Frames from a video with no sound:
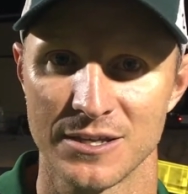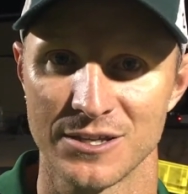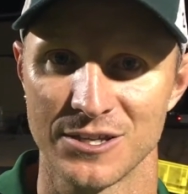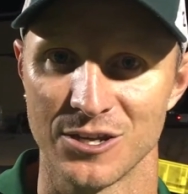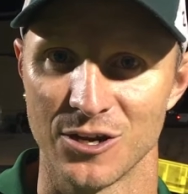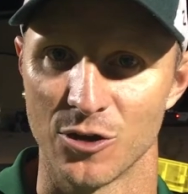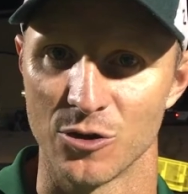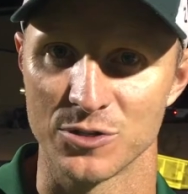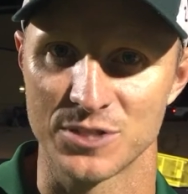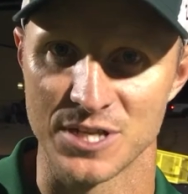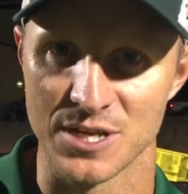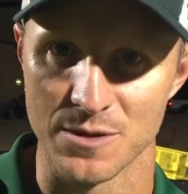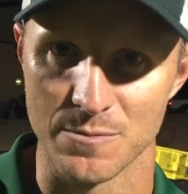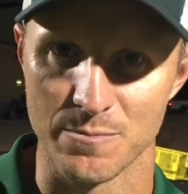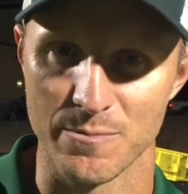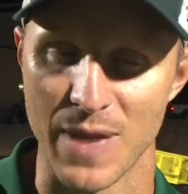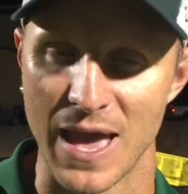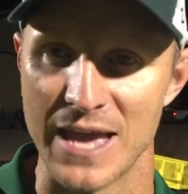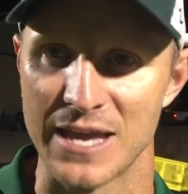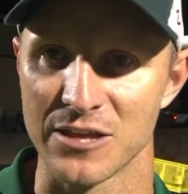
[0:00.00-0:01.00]
you know,
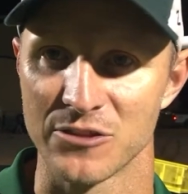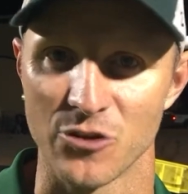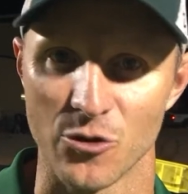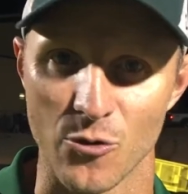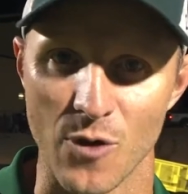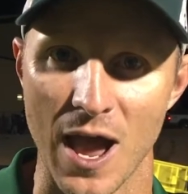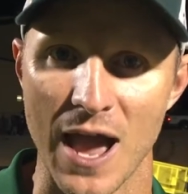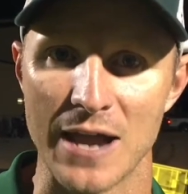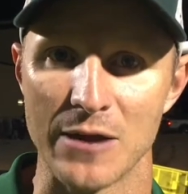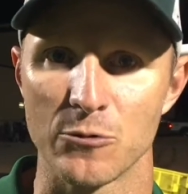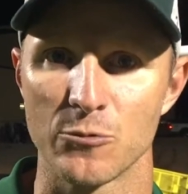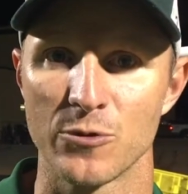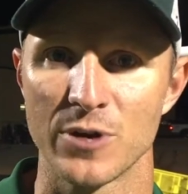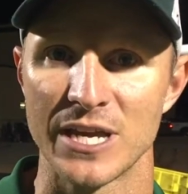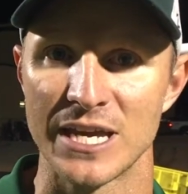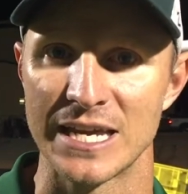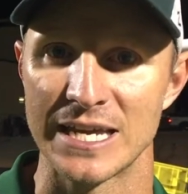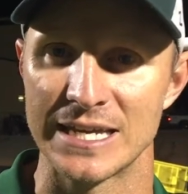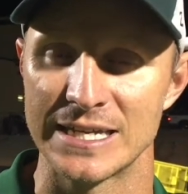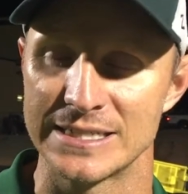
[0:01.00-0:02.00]
making the right
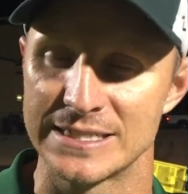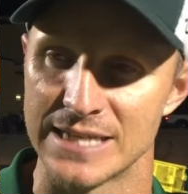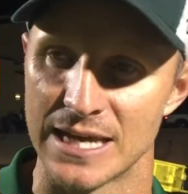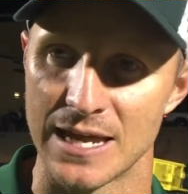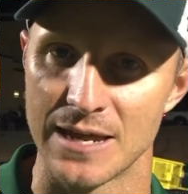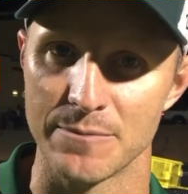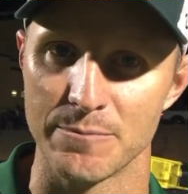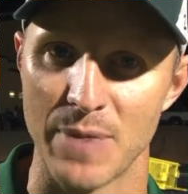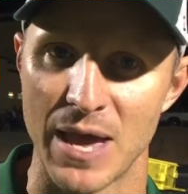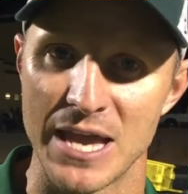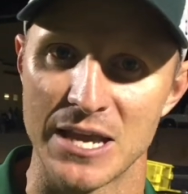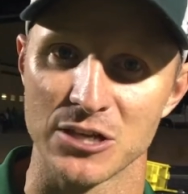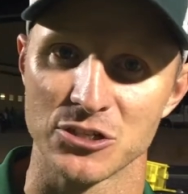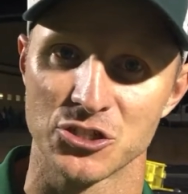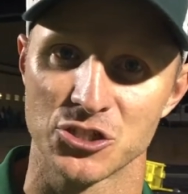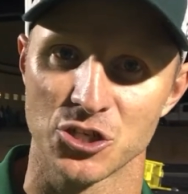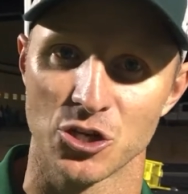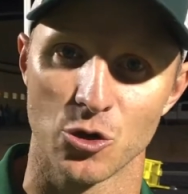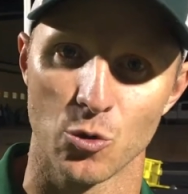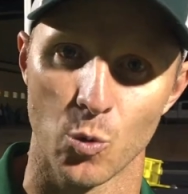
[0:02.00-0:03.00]
reads and making
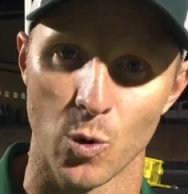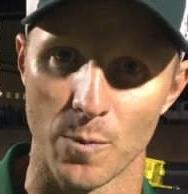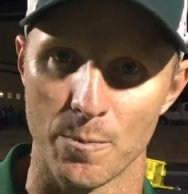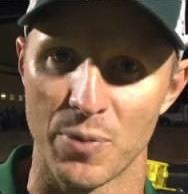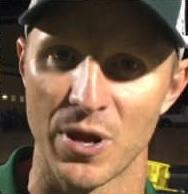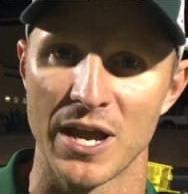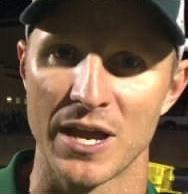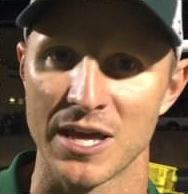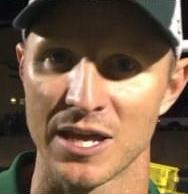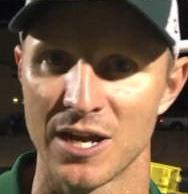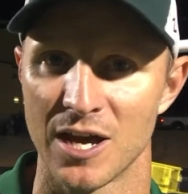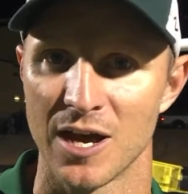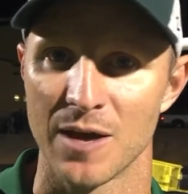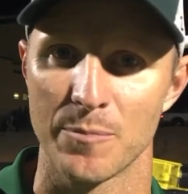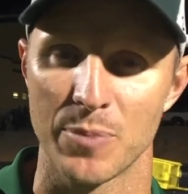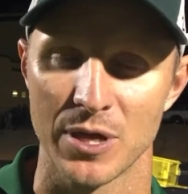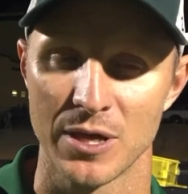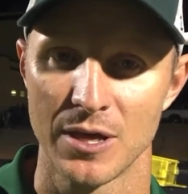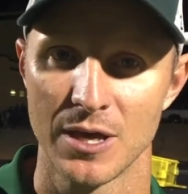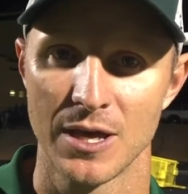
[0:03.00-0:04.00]
sure we're picking
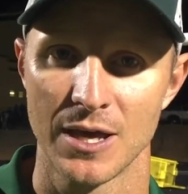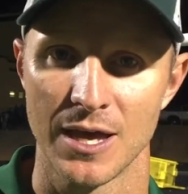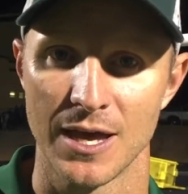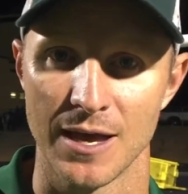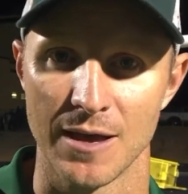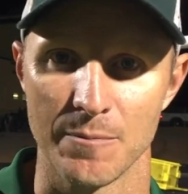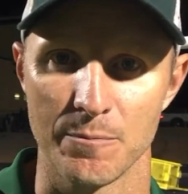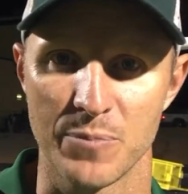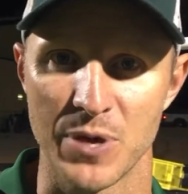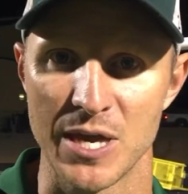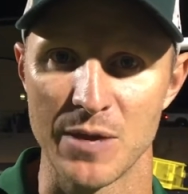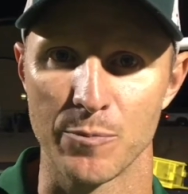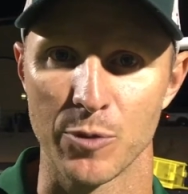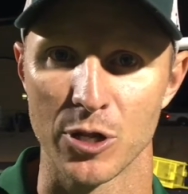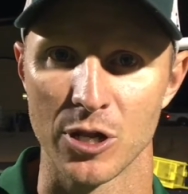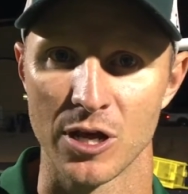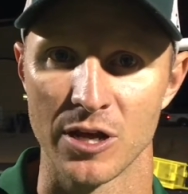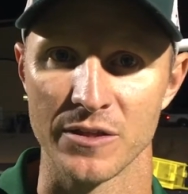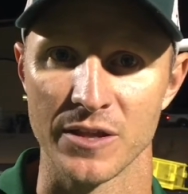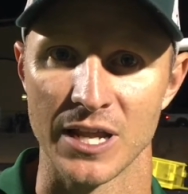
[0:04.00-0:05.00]
up um,
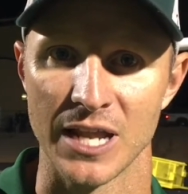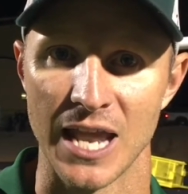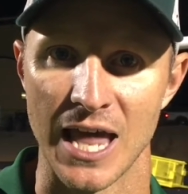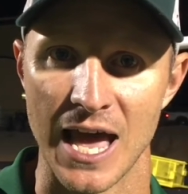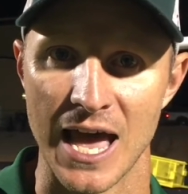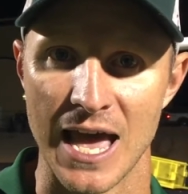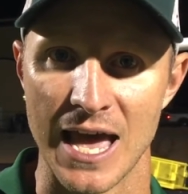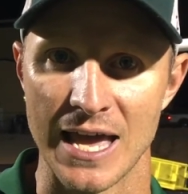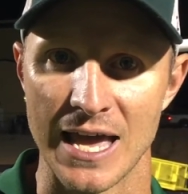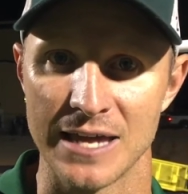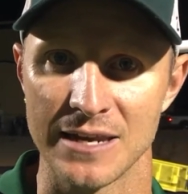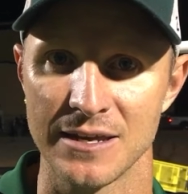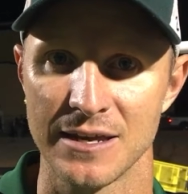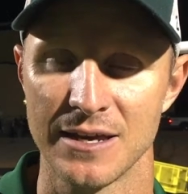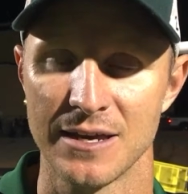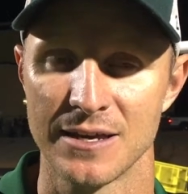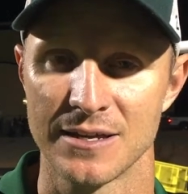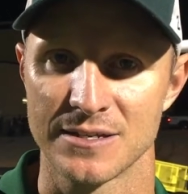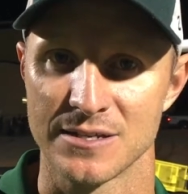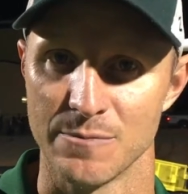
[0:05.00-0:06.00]
people on the line
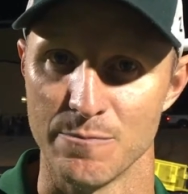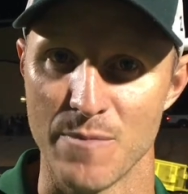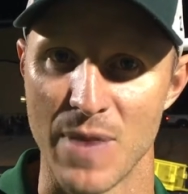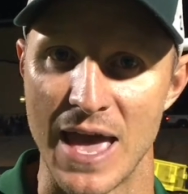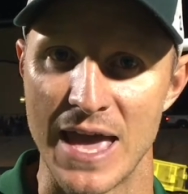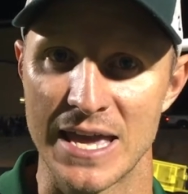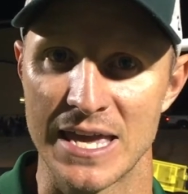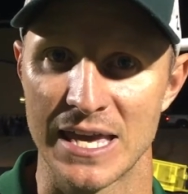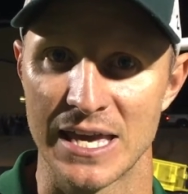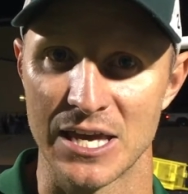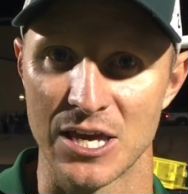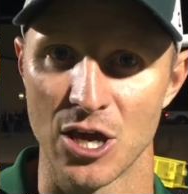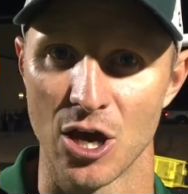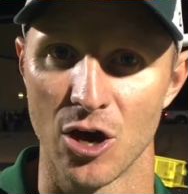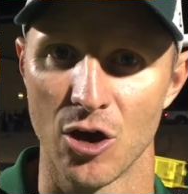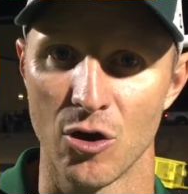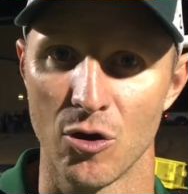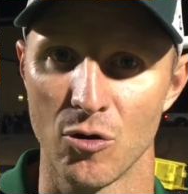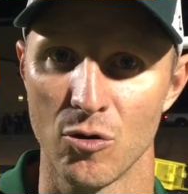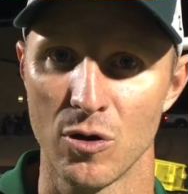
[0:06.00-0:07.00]
to make it
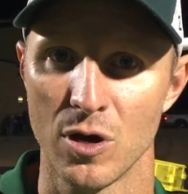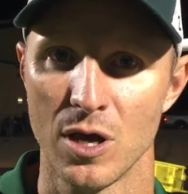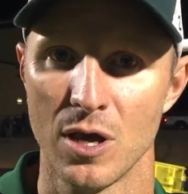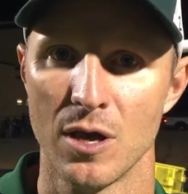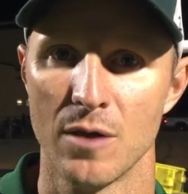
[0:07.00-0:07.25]
go.